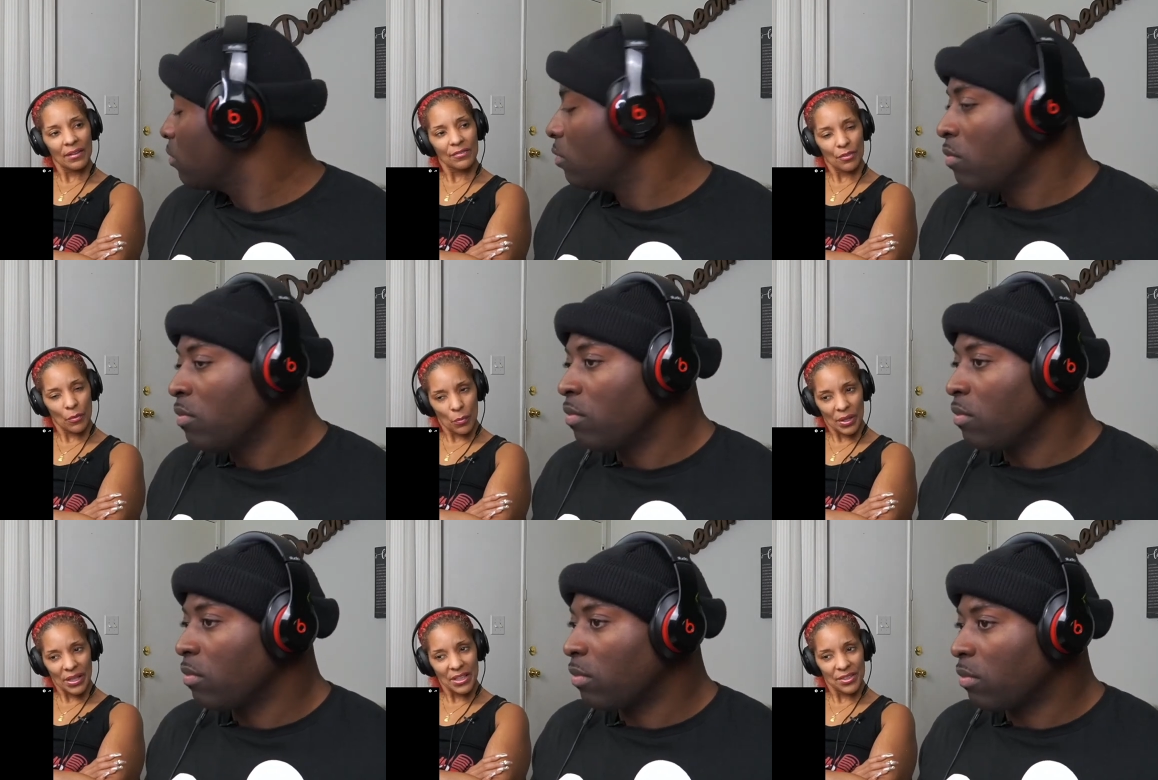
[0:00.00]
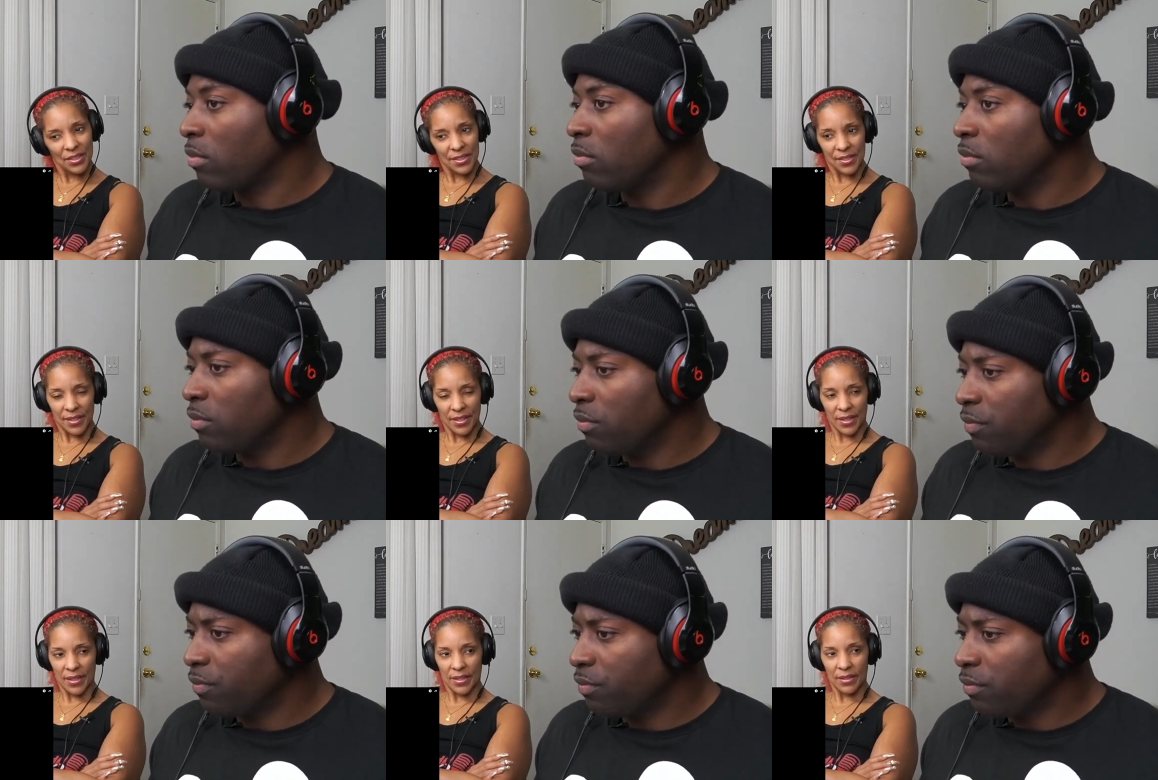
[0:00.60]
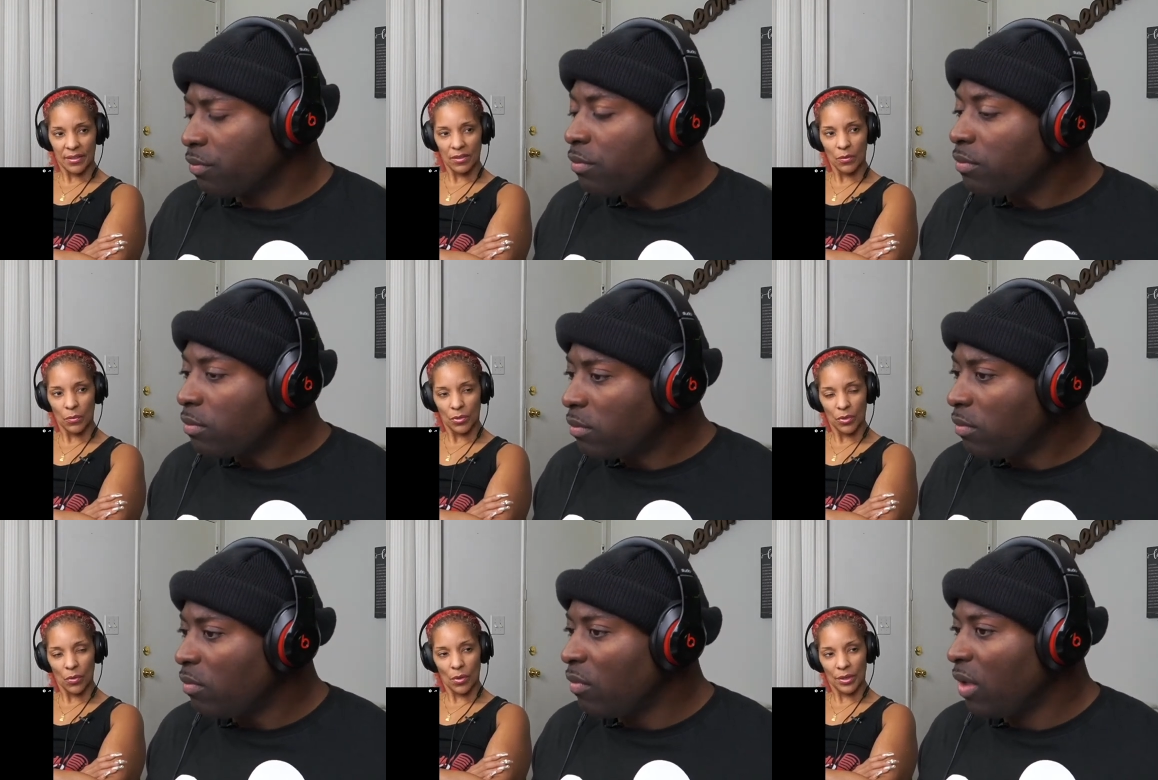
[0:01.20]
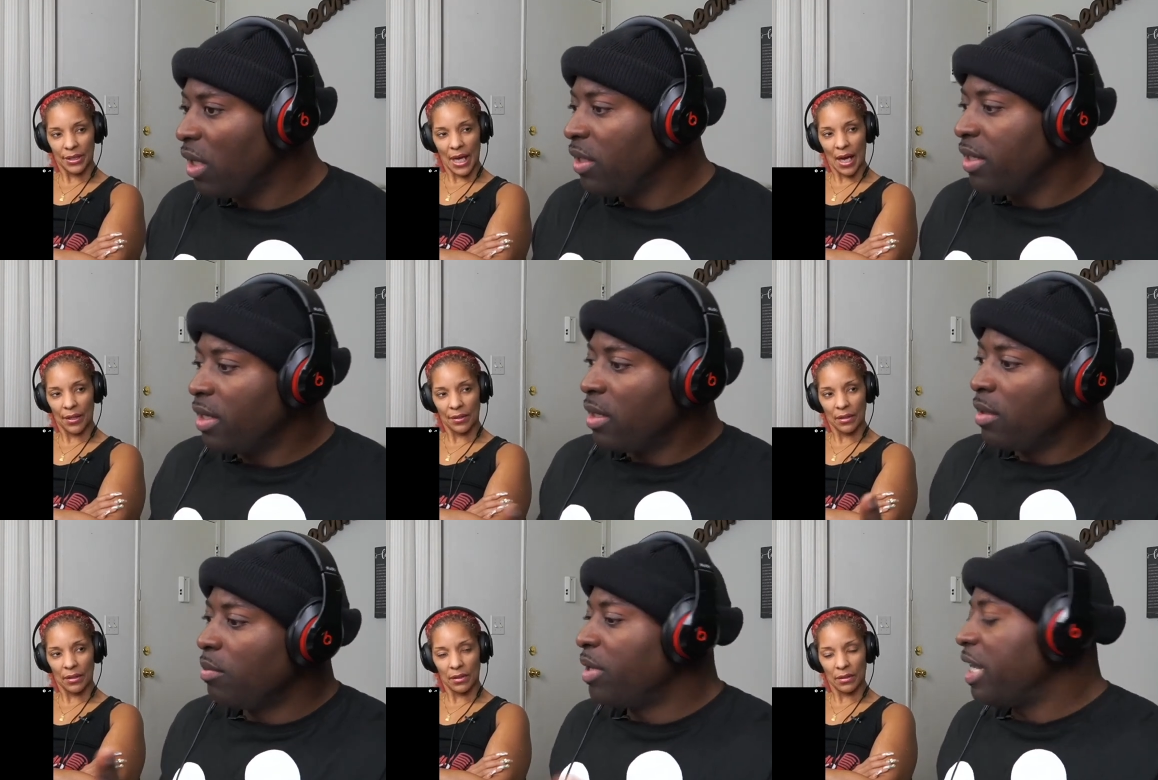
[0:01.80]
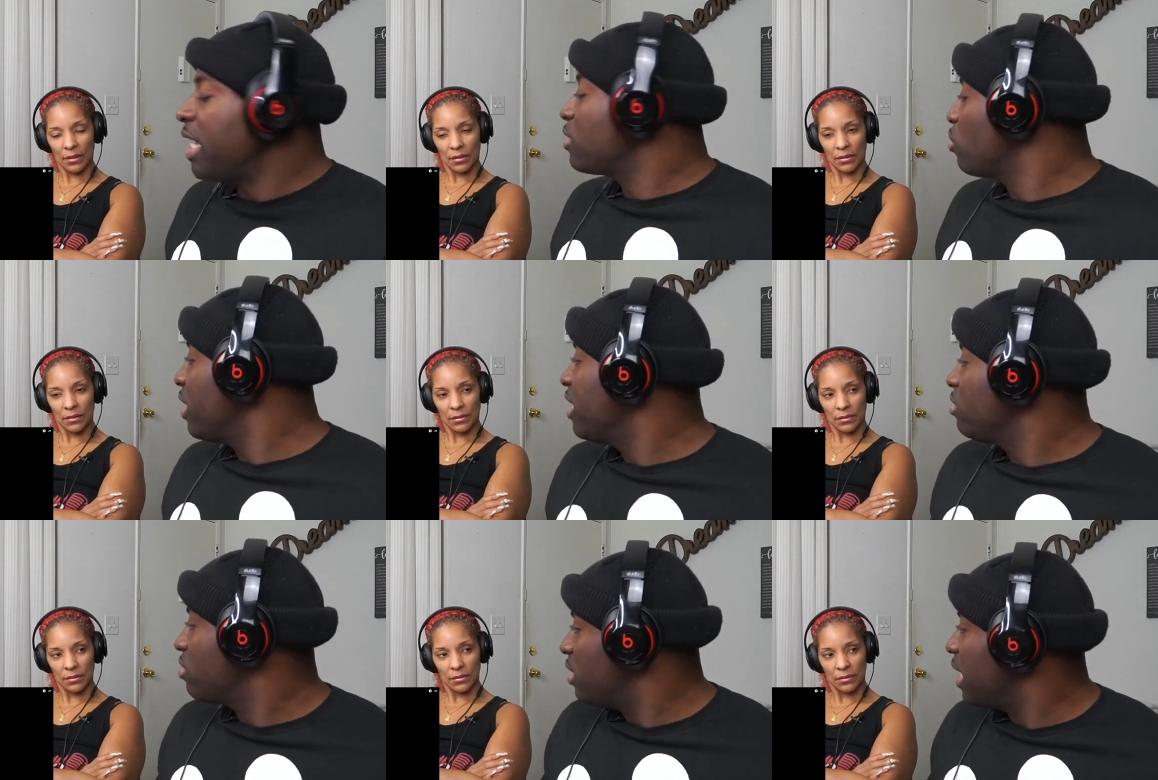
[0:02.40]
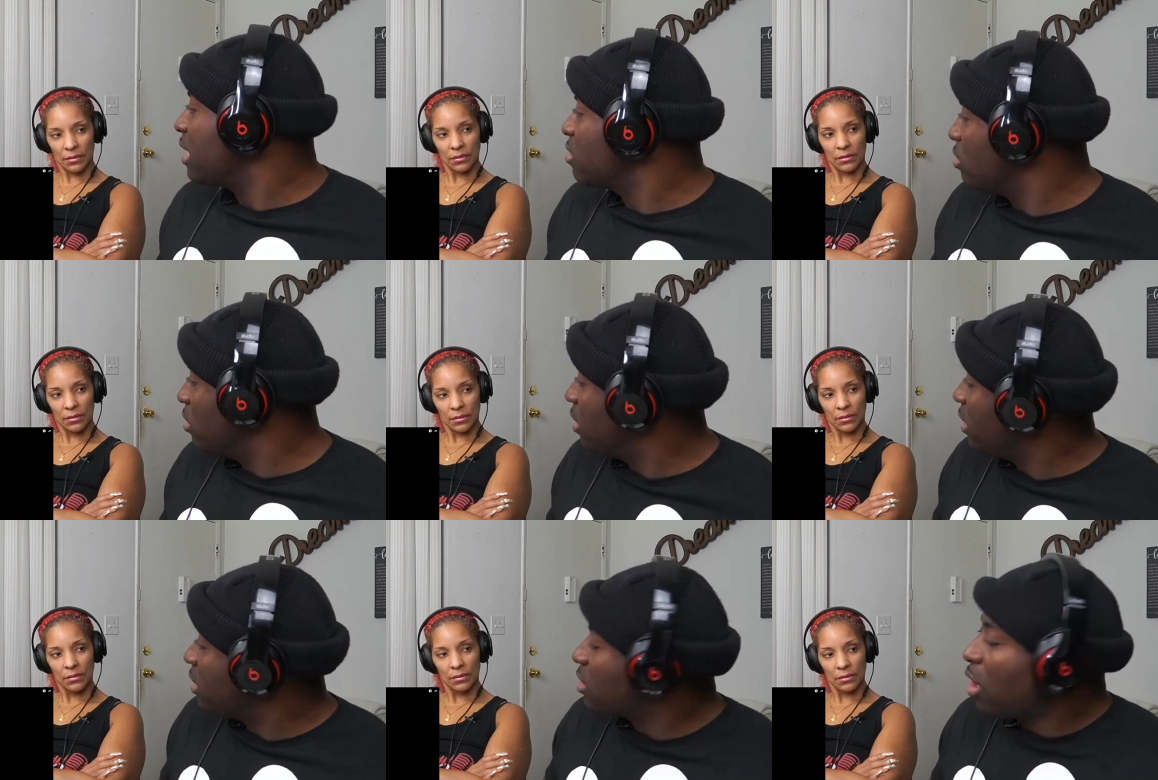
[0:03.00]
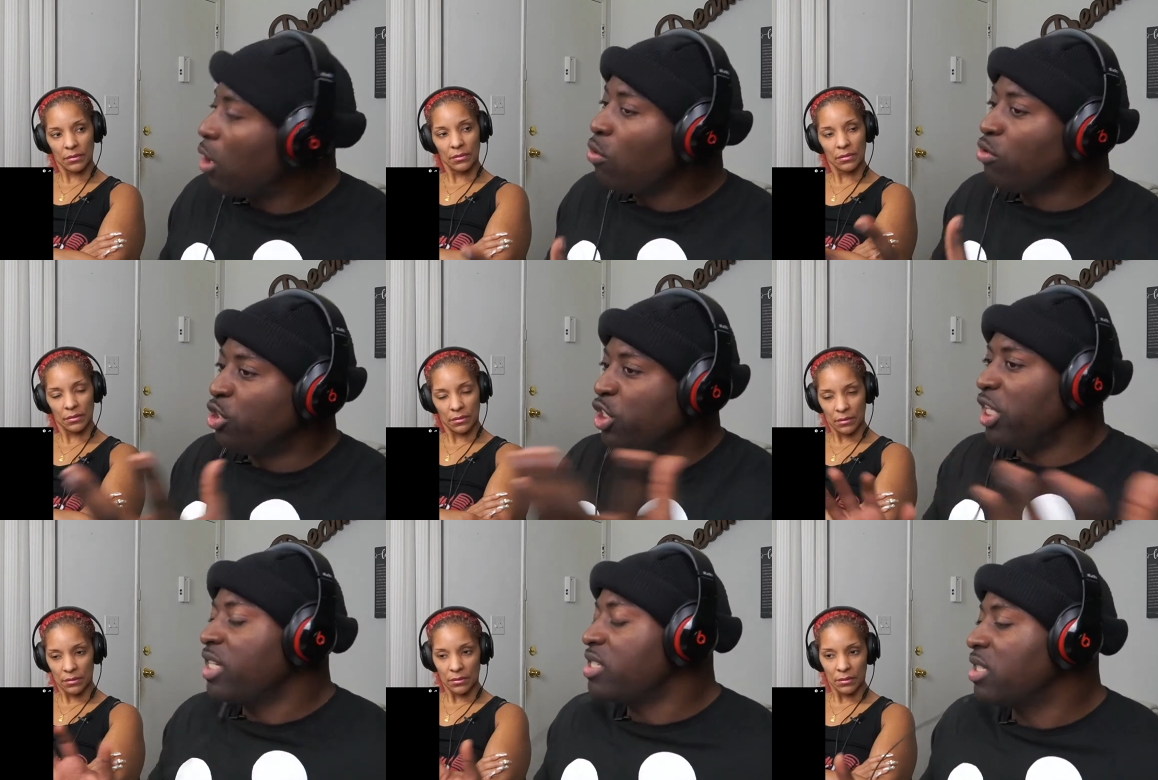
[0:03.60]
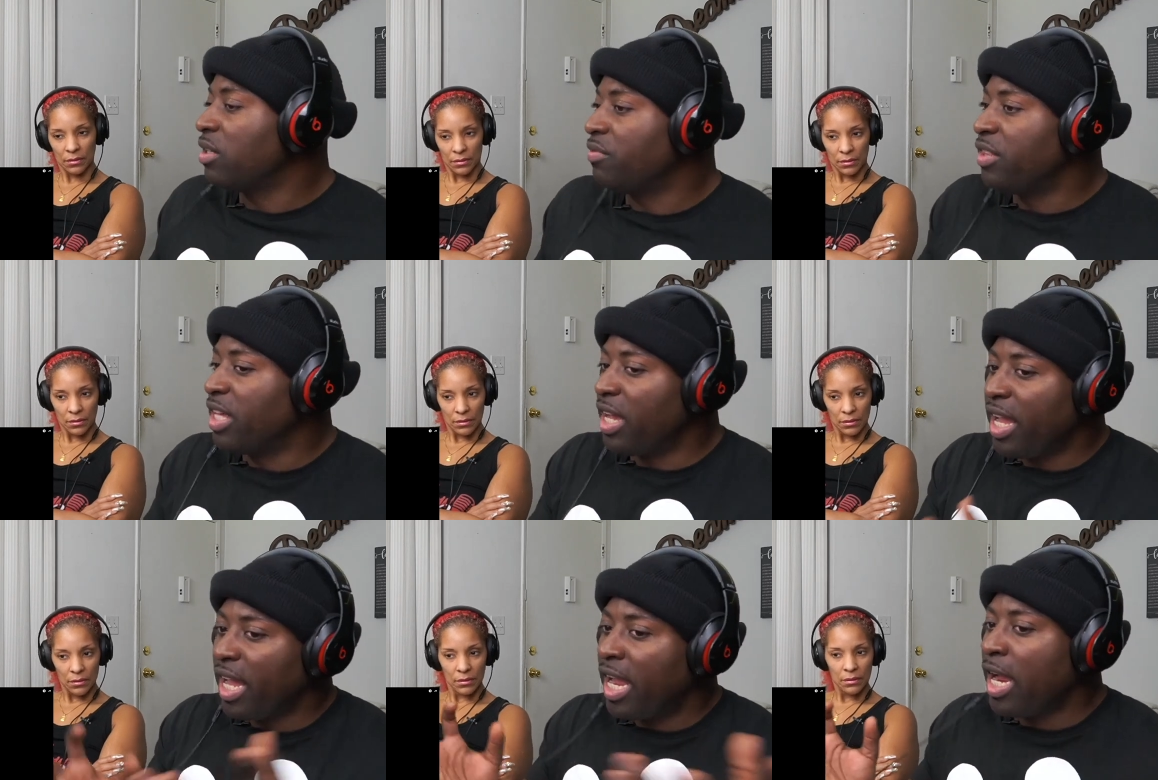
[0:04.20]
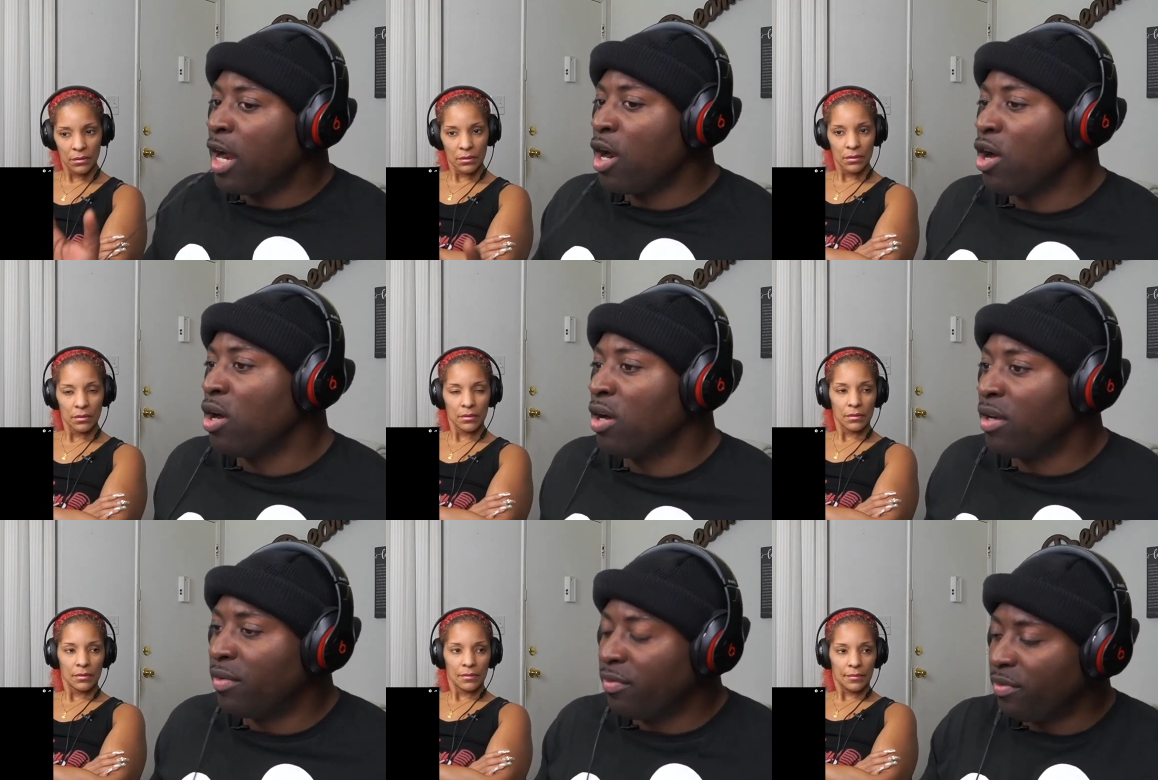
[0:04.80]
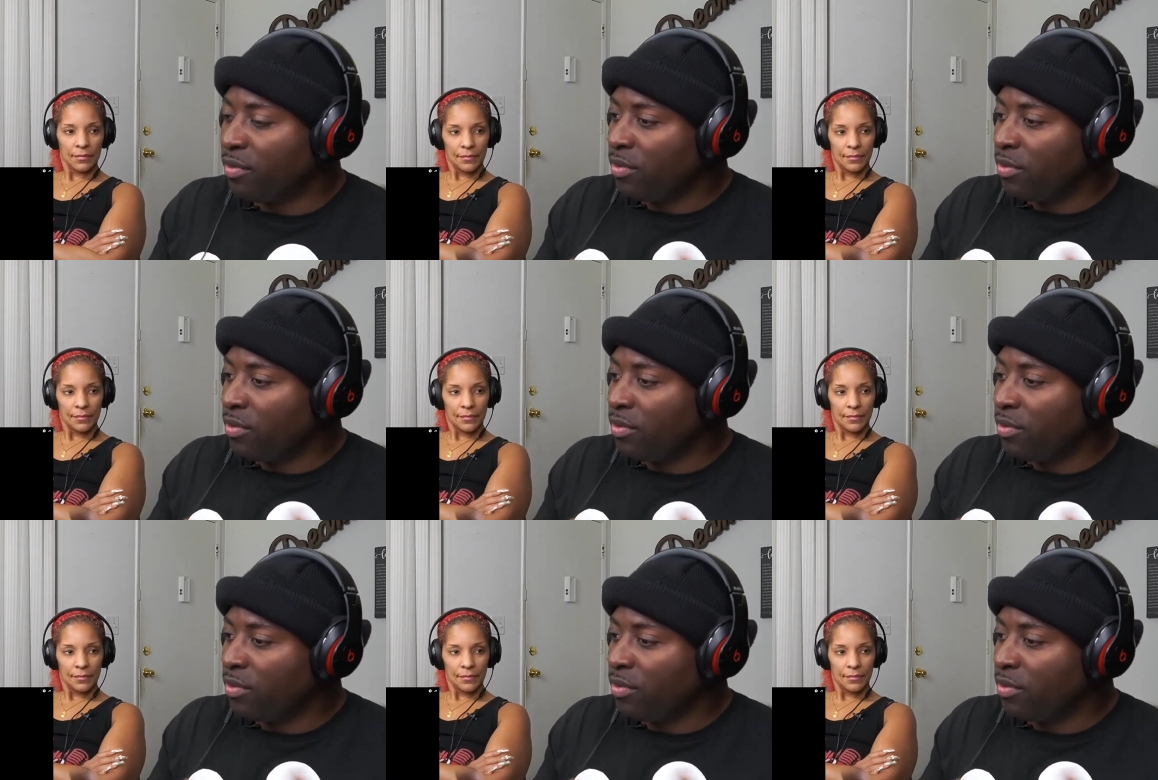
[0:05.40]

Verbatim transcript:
Speaker 1: from what he just
Speaker 2: said?
Speaker 1: You went down.
Speaker 2: But that's what that's the whole gist of the era of